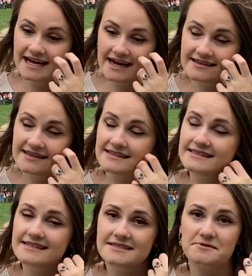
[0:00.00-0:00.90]
I
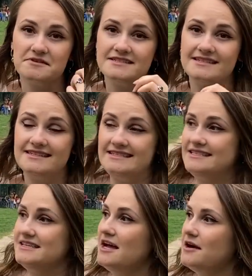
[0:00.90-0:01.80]
think this project
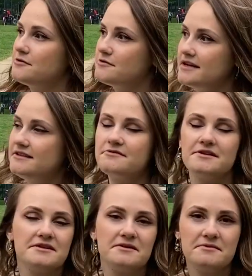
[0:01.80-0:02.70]
is
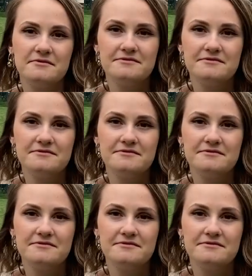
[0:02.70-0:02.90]
really cool.